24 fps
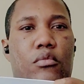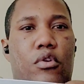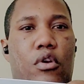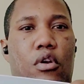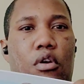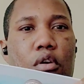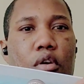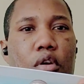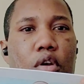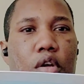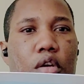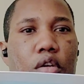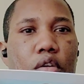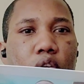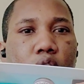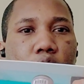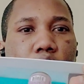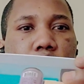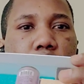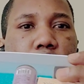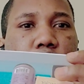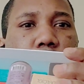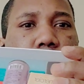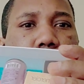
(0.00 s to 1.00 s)
Okay,
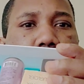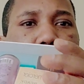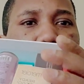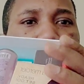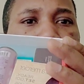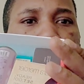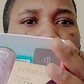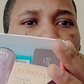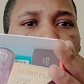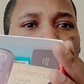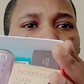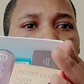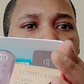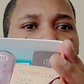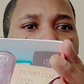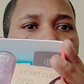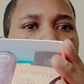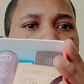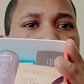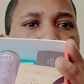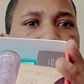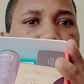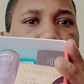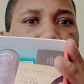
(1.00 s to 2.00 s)
so all
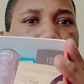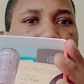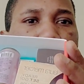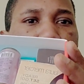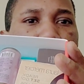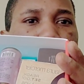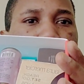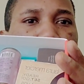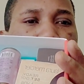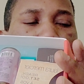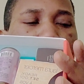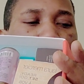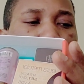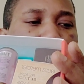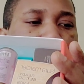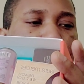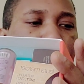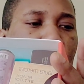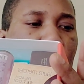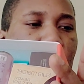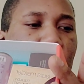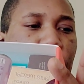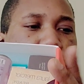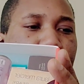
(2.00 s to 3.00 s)
of you like
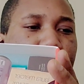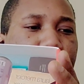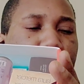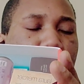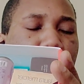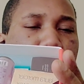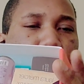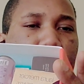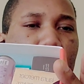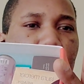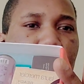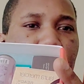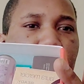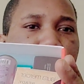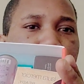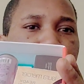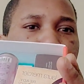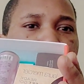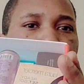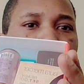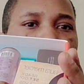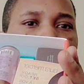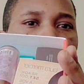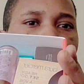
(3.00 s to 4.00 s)
females
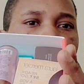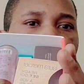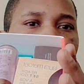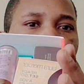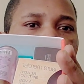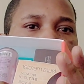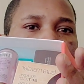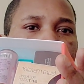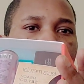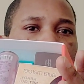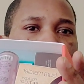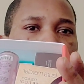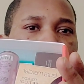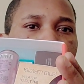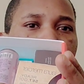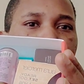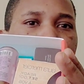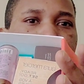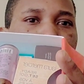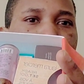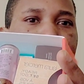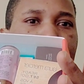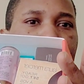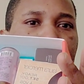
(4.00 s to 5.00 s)
already know, like you're
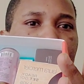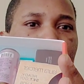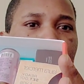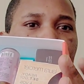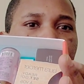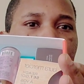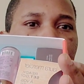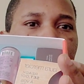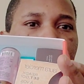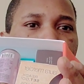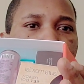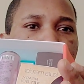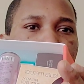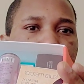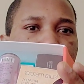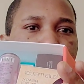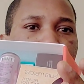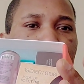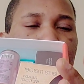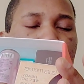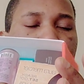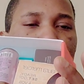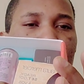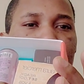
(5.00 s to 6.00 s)
familiar with this.
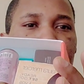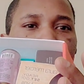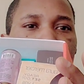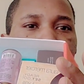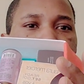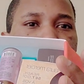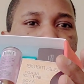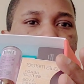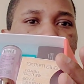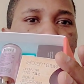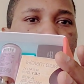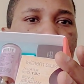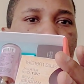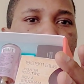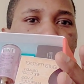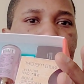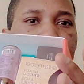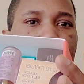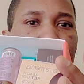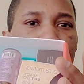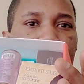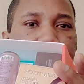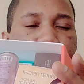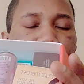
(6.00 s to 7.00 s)
You've seen this
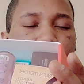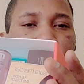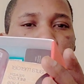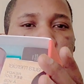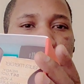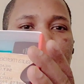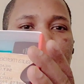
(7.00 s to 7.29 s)
box plenty